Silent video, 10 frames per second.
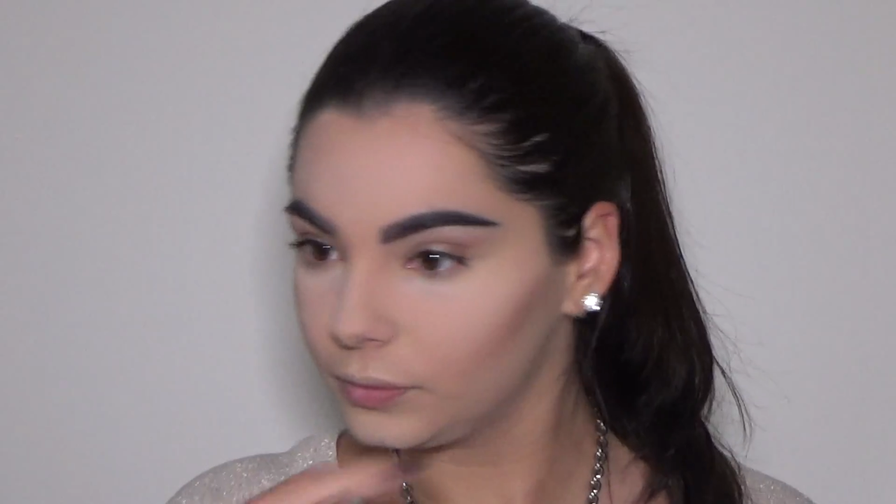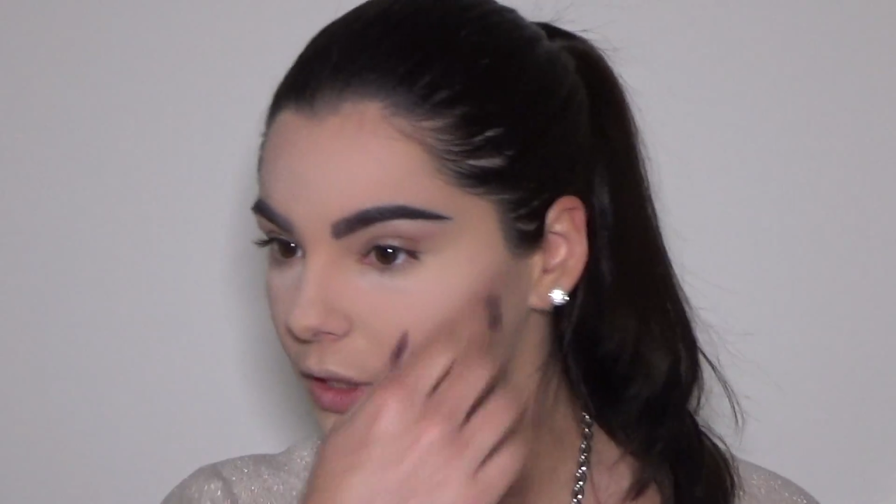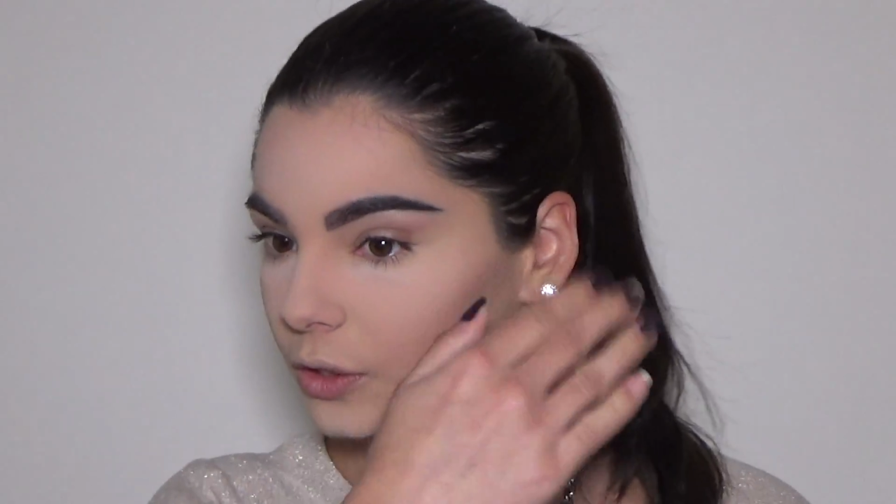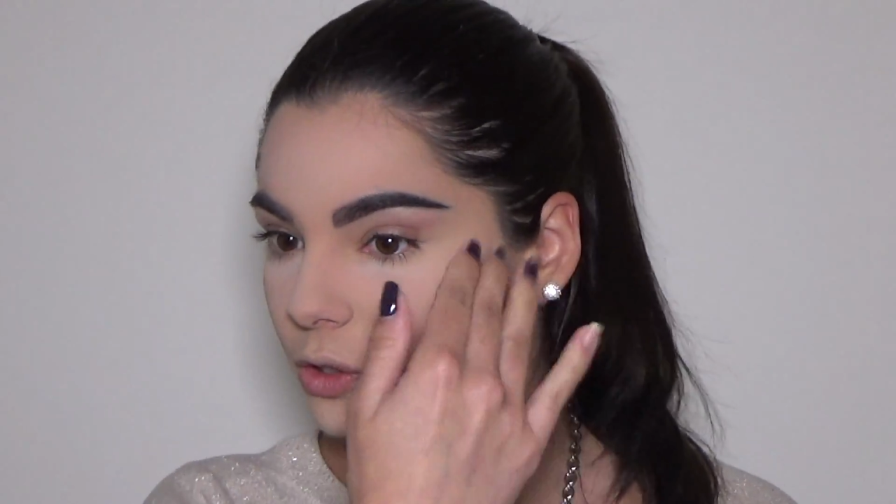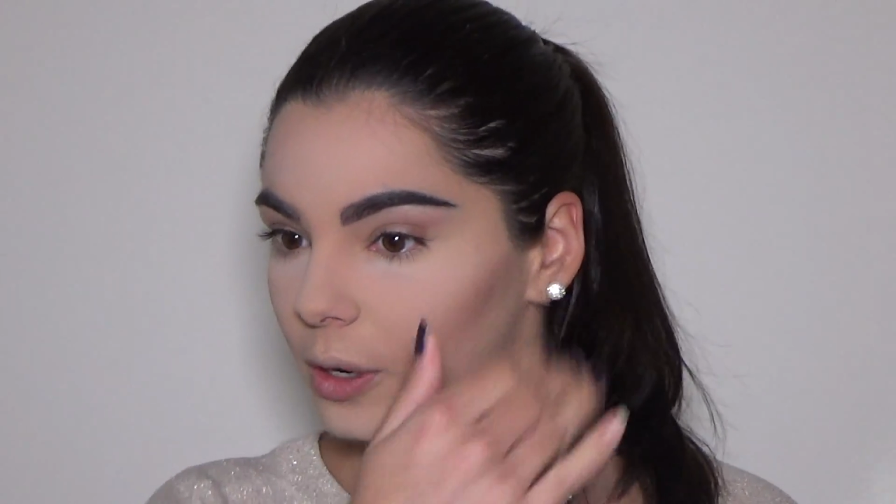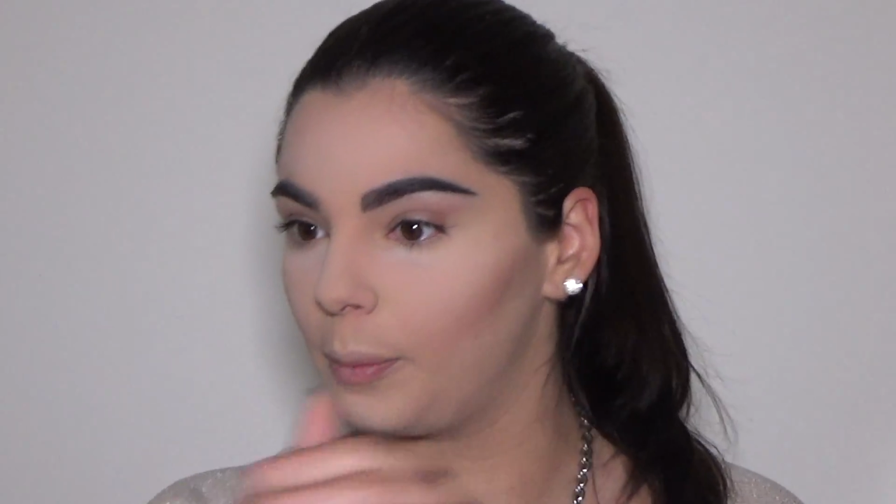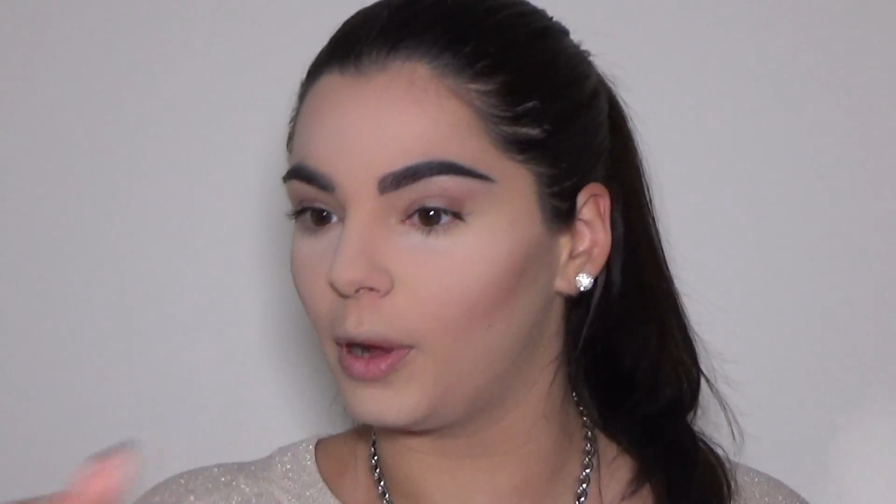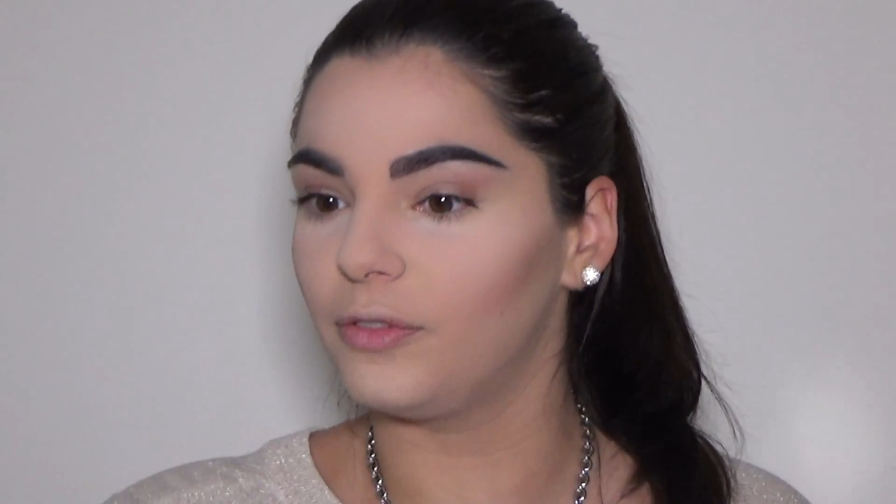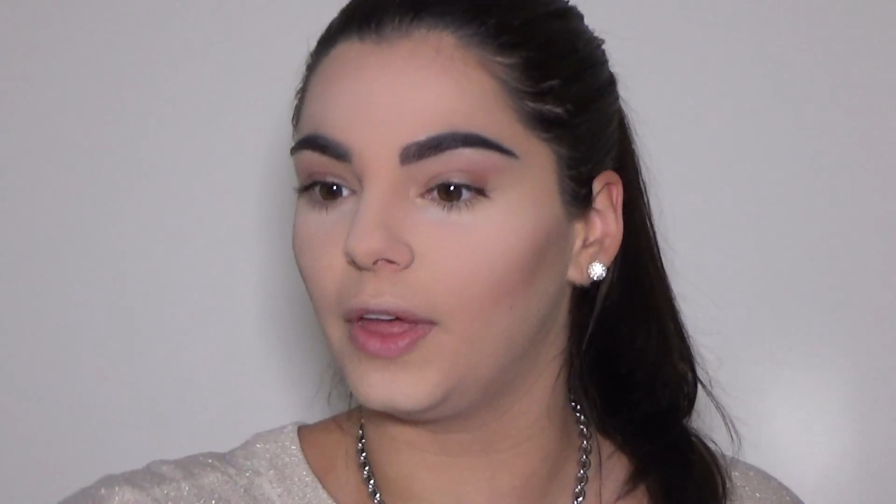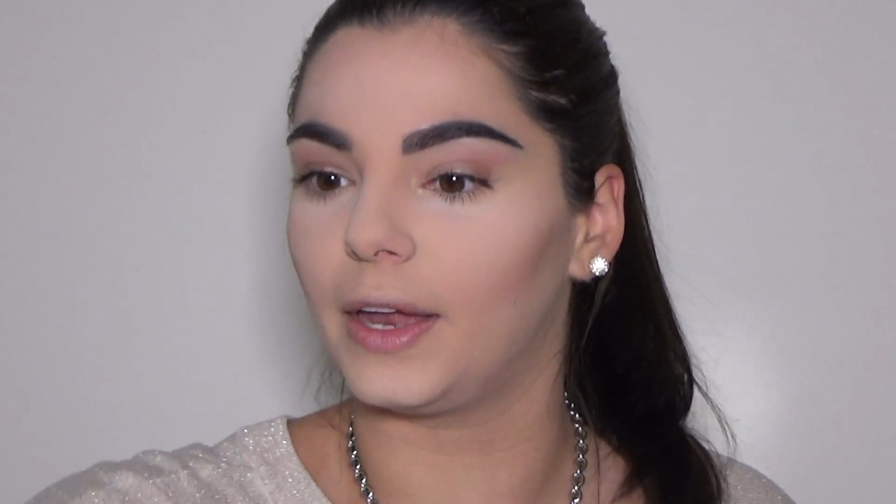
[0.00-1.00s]
In order to
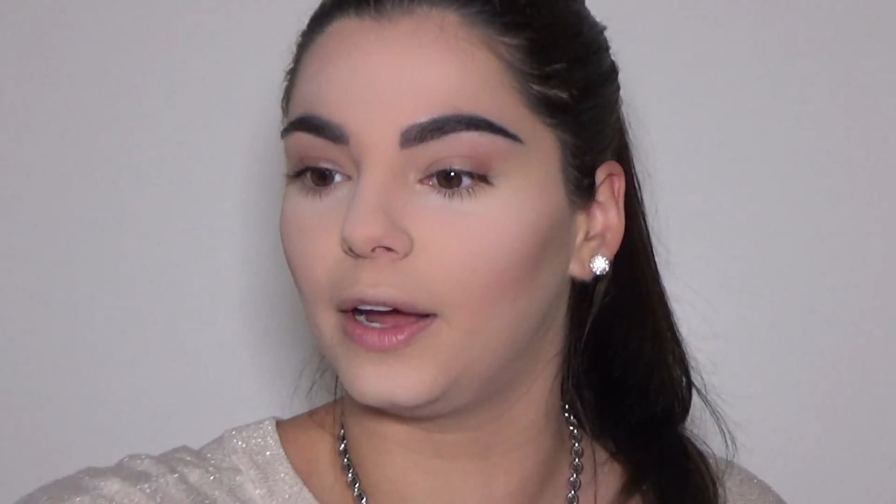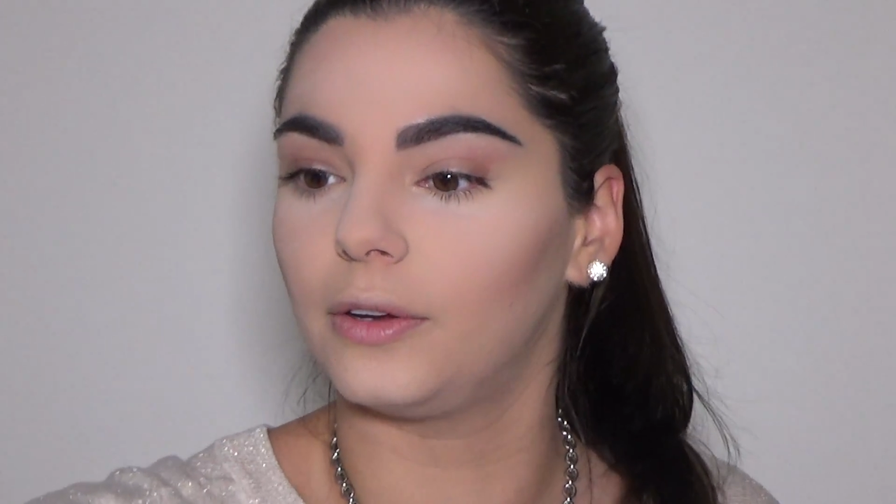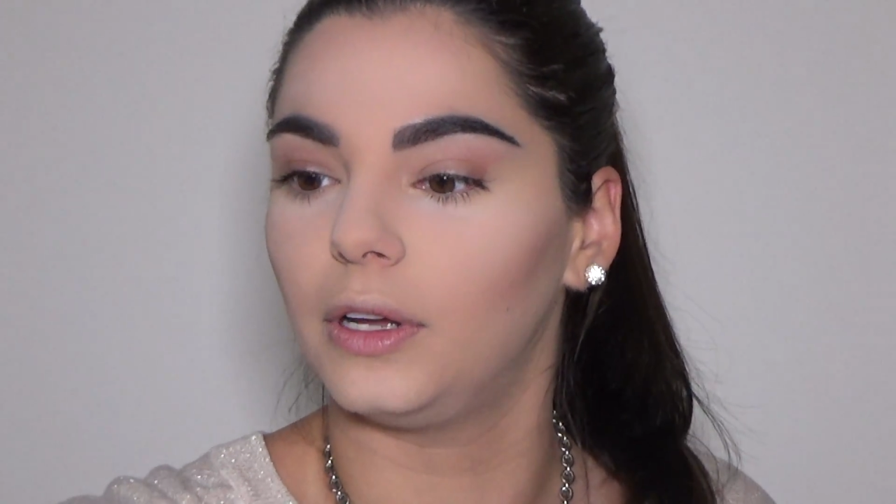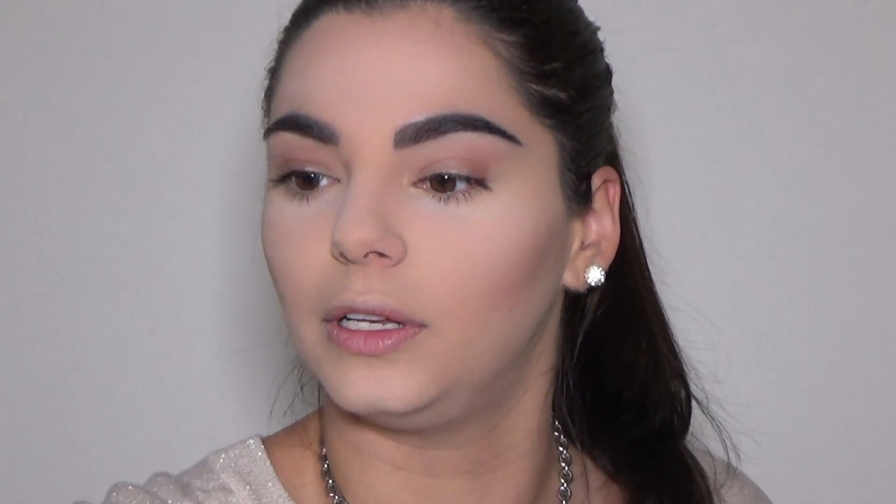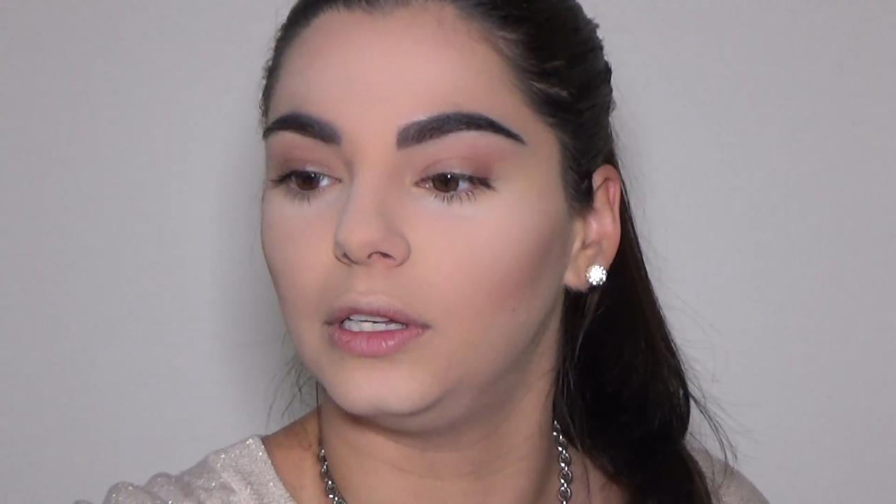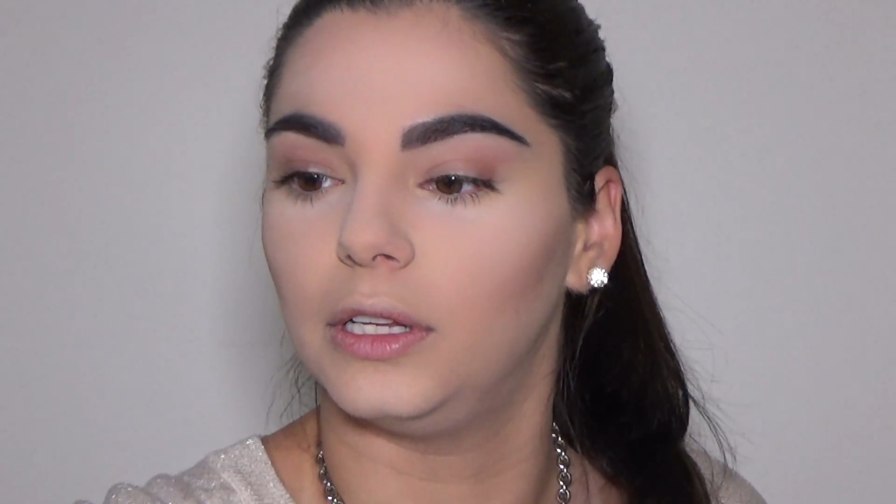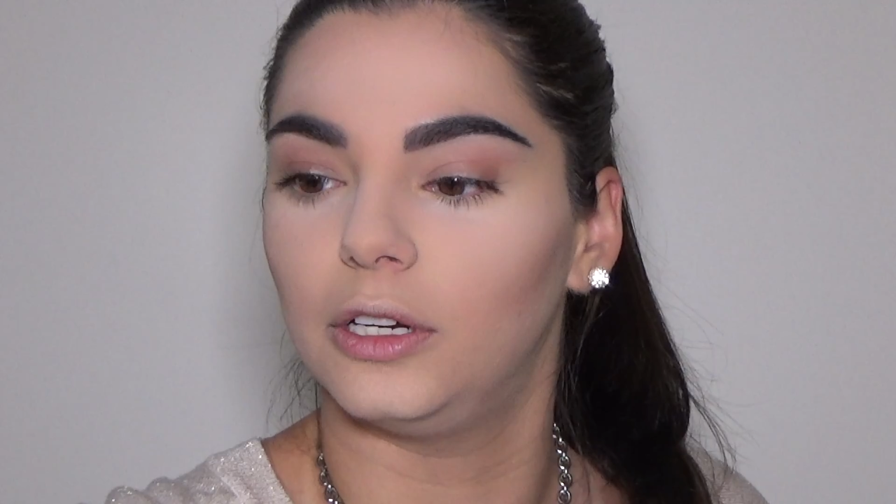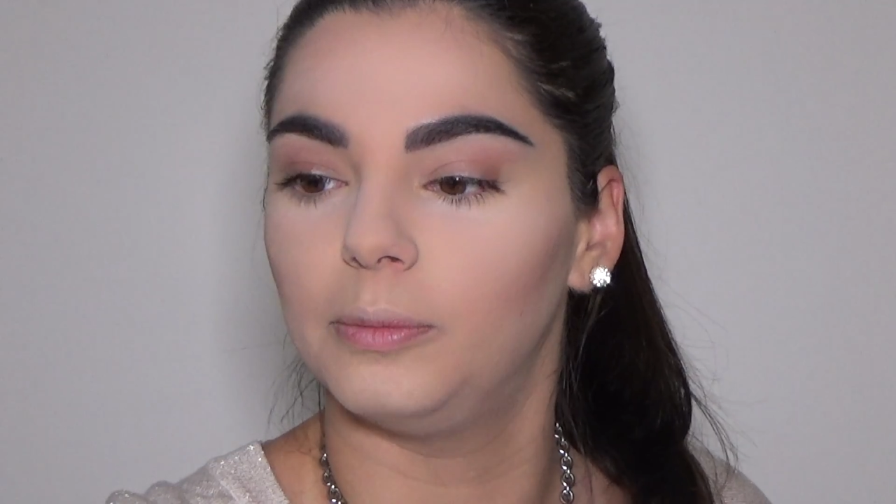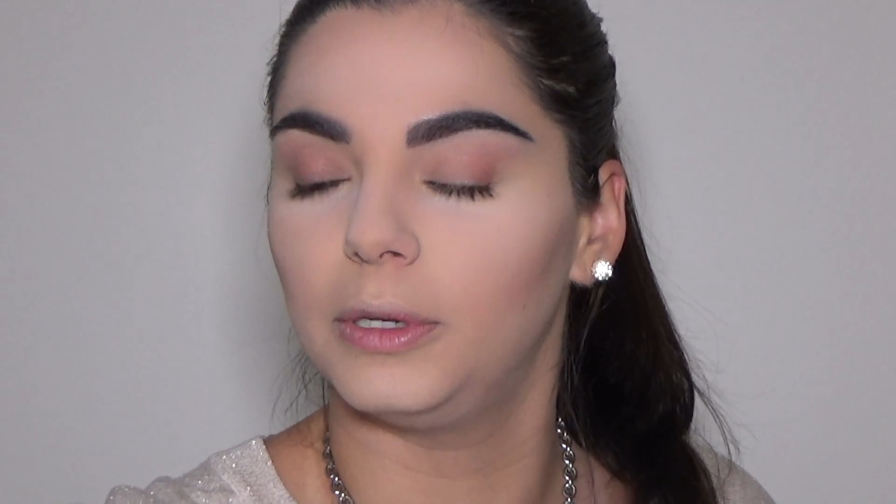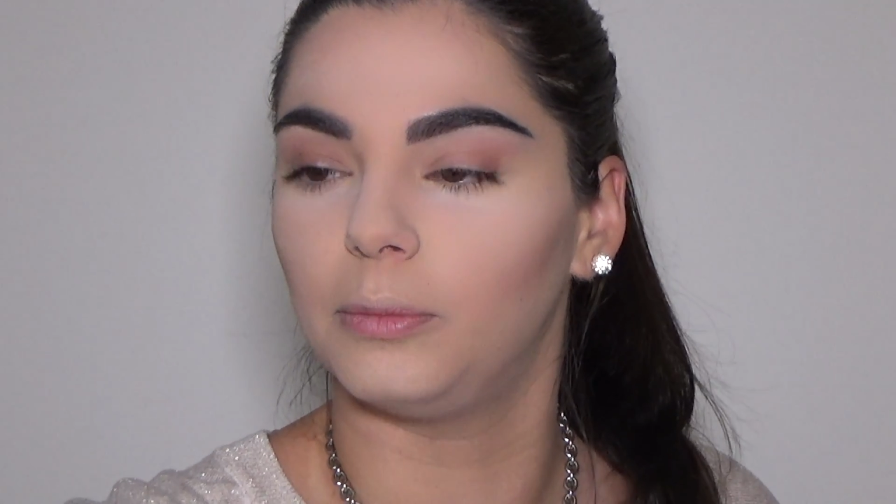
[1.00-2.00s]
buff that out a
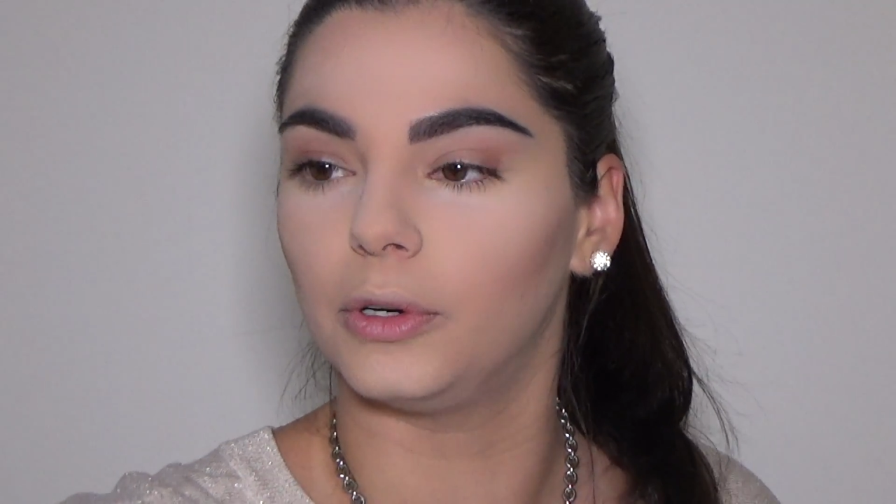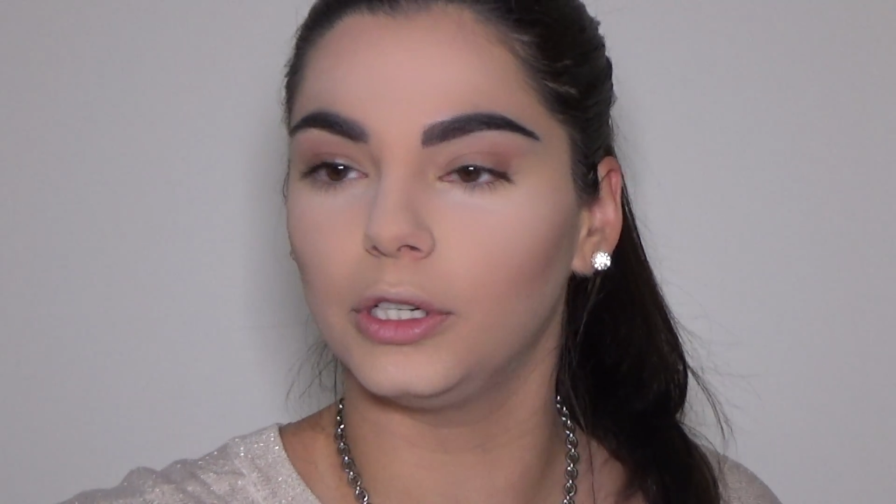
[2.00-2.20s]
little bit more,